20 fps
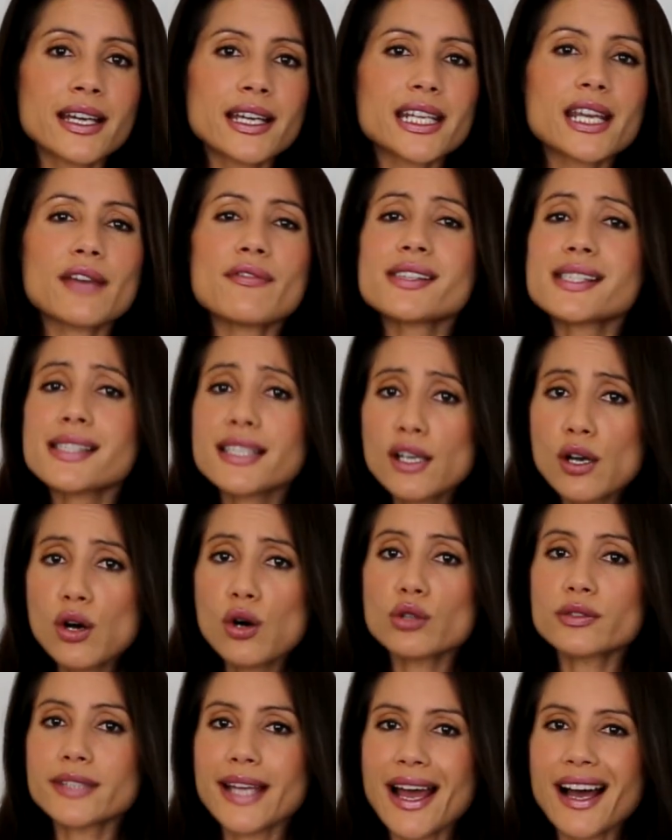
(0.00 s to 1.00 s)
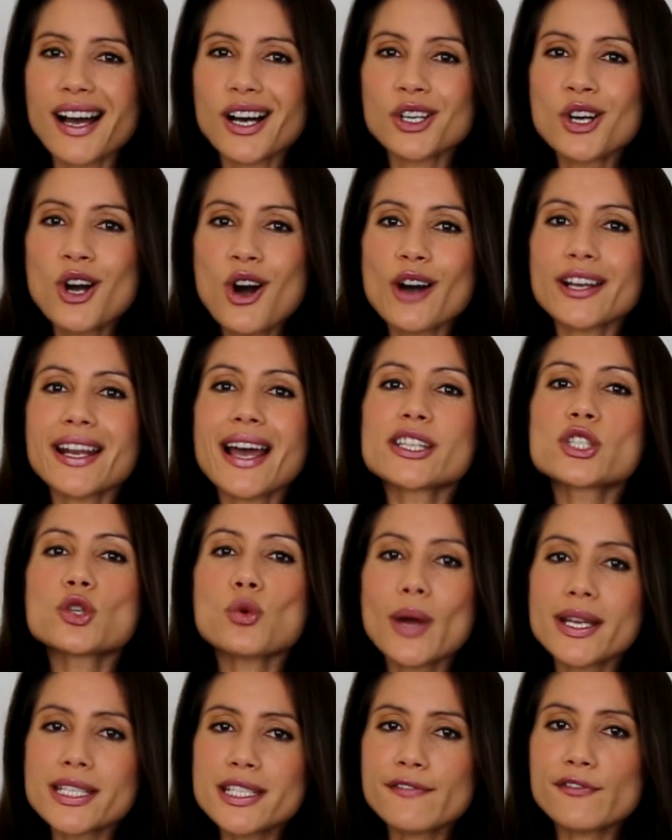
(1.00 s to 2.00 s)
give us a call now on our
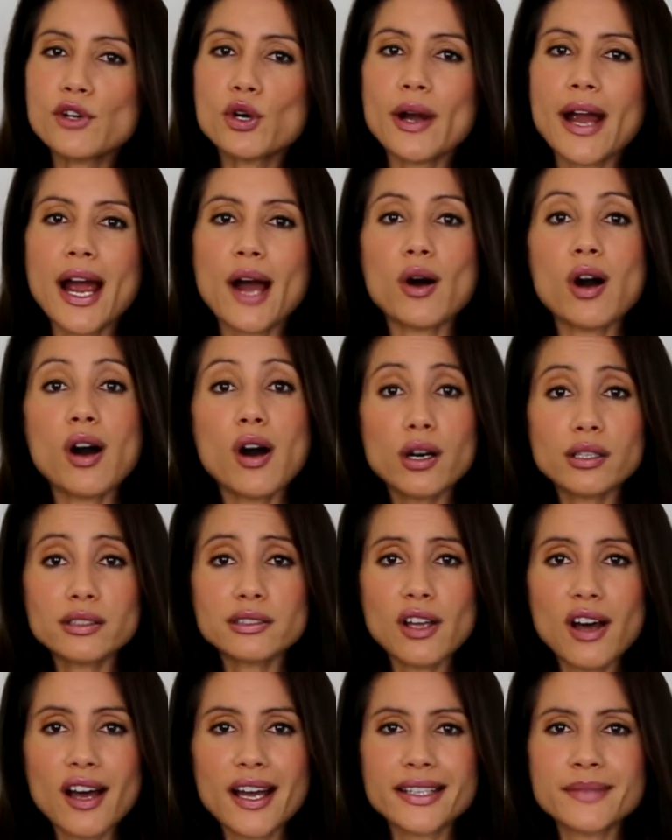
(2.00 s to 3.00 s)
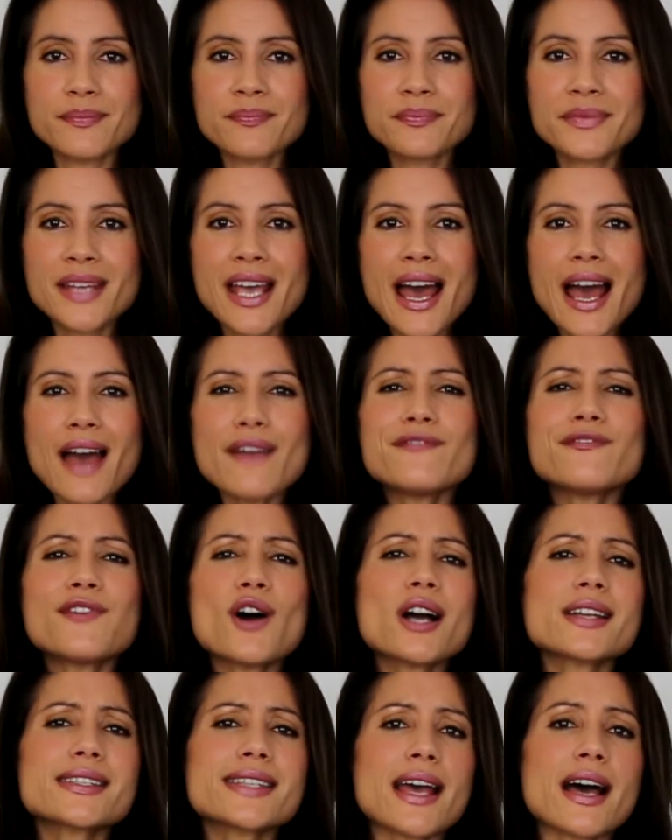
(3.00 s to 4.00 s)
24-hour hotline and
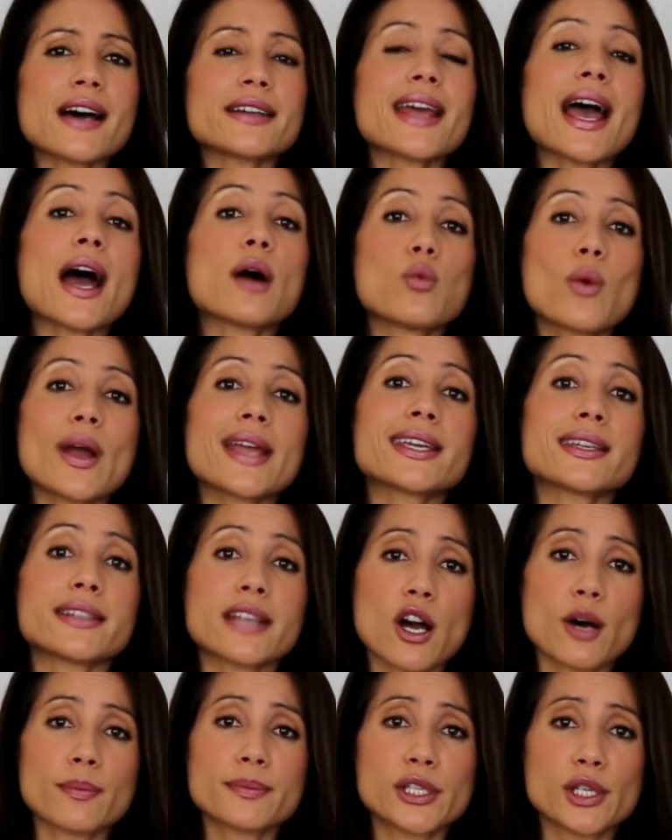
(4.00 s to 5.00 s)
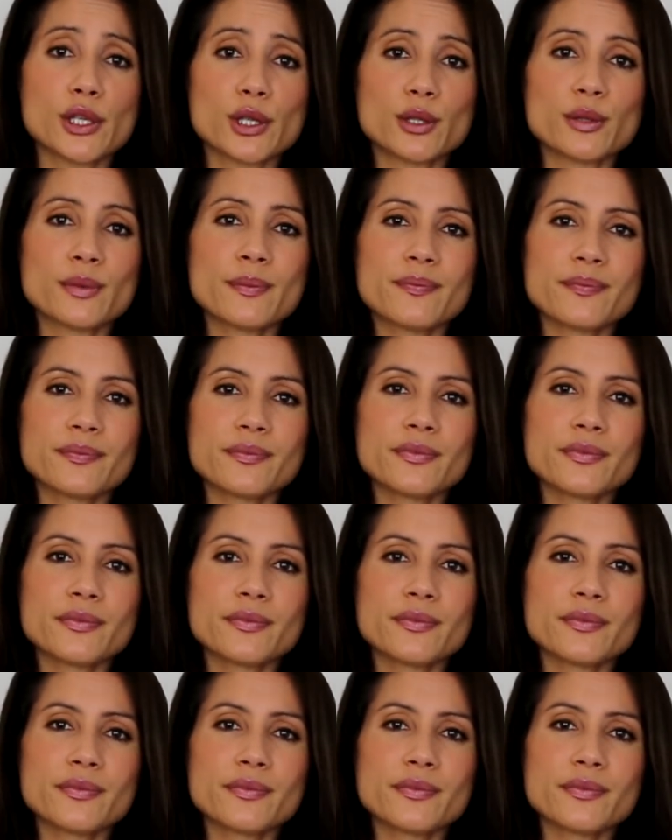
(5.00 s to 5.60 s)
find out how we can help you.